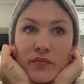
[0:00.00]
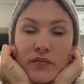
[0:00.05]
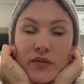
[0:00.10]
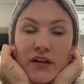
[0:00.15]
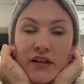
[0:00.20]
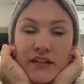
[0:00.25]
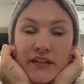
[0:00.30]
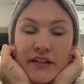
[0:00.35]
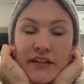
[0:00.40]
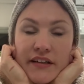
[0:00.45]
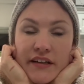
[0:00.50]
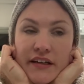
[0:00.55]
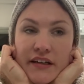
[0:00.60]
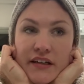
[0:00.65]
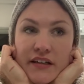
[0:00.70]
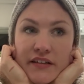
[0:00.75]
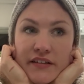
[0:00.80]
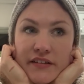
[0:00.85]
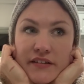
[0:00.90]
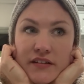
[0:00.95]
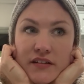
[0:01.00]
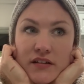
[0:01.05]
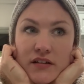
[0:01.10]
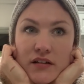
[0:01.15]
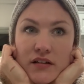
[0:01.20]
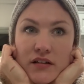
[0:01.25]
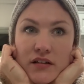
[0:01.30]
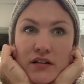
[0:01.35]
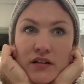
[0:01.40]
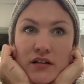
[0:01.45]
Lily has
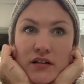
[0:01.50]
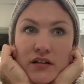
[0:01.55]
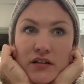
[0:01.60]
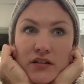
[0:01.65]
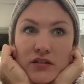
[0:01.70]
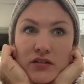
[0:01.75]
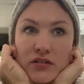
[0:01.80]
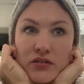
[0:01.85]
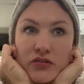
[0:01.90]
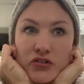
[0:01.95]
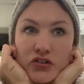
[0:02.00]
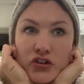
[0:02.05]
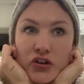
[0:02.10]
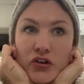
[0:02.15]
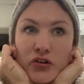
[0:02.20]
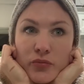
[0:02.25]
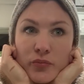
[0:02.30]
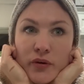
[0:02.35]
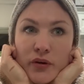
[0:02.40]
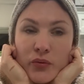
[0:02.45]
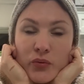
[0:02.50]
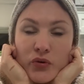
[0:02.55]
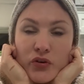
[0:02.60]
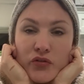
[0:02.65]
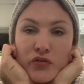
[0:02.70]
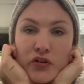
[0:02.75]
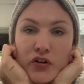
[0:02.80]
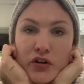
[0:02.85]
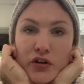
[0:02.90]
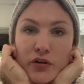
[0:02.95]
shown me one of
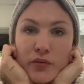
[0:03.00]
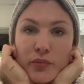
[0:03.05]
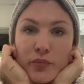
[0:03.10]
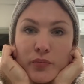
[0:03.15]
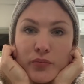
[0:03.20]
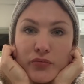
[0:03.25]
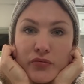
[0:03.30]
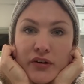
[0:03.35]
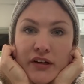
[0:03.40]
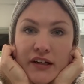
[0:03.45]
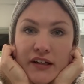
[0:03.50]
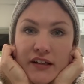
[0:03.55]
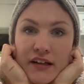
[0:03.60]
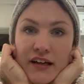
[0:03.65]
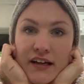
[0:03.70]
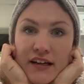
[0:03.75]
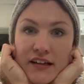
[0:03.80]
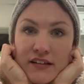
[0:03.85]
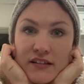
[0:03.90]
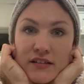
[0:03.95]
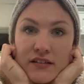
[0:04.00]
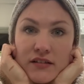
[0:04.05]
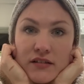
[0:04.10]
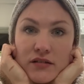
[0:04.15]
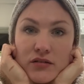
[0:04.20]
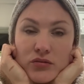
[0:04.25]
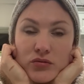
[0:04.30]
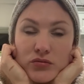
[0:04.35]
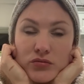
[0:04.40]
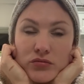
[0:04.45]
her brilliant hats,
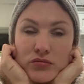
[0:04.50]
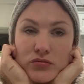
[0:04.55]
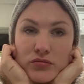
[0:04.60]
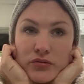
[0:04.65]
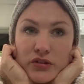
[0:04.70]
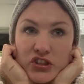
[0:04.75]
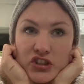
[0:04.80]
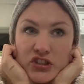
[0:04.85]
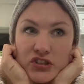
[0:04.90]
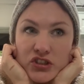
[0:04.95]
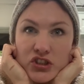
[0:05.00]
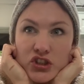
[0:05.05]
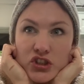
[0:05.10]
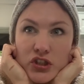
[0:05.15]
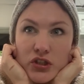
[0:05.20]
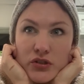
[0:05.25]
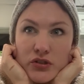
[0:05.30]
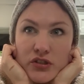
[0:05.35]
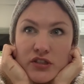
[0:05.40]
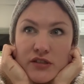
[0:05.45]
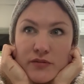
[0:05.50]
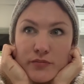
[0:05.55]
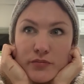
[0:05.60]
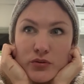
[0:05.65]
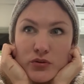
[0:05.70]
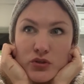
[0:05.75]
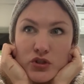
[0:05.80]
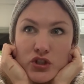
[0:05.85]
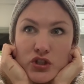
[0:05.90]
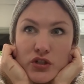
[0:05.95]
which is so simple
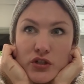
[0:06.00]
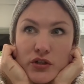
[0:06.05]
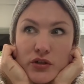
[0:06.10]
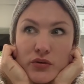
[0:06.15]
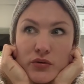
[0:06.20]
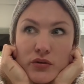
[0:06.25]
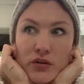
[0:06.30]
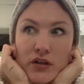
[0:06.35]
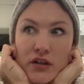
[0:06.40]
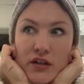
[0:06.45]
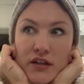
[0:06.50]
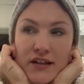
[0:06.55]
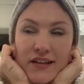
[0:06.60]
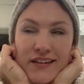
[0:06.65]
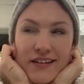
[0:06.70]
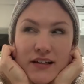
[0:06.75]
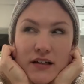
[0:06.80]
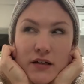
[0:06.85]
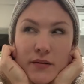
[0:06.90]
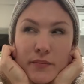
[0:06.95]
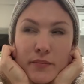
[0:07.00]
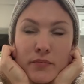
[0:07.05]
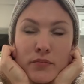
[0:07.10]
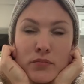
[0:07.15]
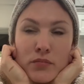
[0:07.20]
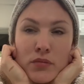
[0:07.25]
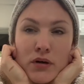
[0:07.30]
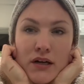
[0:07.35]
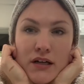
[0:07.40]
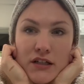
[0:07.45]
to do. I think I
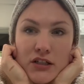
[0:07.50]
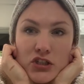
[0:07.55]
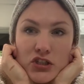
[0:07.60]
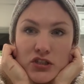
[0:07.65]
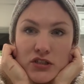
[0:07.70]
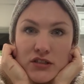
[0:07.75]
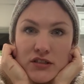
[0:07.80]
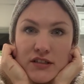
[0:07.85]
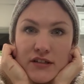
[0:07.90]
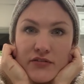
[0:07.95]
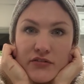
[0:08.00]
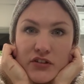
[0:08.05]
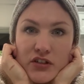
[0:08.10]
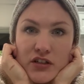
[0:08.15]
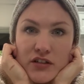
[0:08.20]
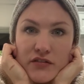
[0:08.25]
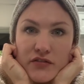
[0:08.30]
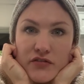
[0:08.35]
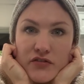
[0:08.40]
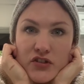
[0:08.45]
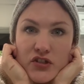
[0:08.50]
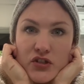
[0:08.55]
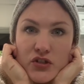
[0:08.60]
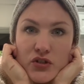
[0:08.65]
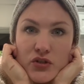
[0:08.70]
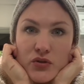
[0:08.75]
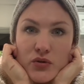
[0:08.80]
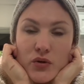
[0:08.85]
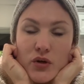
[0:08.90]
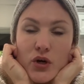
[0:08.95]
might just have enough
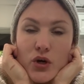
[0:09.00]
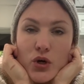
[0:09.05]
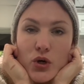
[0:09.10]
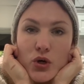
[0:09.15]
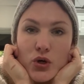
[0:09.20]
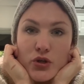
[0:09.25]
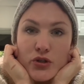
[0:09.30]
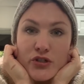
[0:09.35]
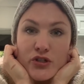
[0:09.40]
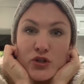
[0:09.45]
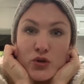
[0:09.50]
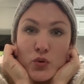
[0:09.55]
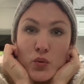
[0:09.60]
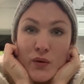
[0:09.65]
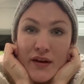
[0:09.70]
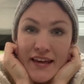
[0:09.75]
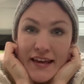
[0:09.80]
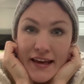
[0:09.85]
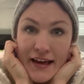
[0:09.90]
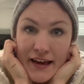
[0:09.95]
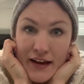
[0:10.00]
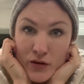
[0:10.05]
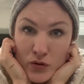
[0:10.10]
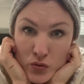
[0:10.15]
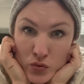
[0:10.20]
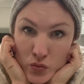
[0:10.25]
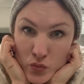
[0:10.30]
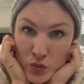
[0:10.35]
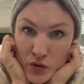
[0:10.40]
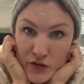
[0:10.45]
to squeak out
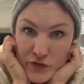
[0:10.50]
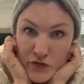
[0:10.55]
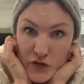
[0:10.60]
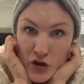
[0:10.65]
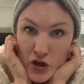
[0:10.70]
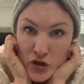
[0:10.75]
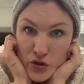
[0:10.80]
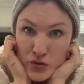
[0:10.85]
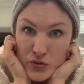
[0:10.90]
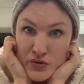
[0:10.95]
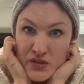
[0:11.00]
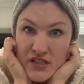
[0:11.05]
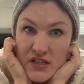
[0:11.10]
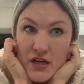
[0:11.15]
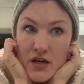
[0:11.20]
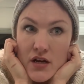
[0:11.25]
one of those,